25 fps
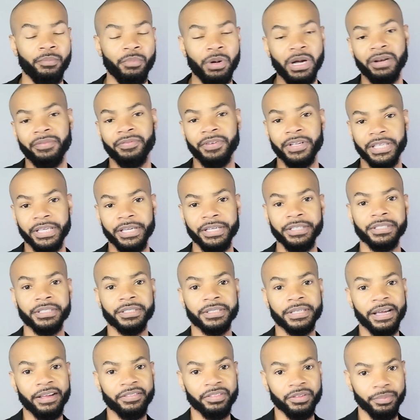
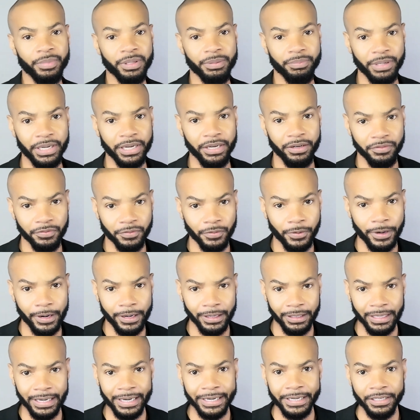modifications have to be made for
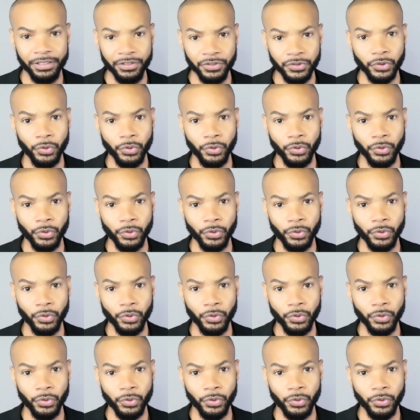our liking.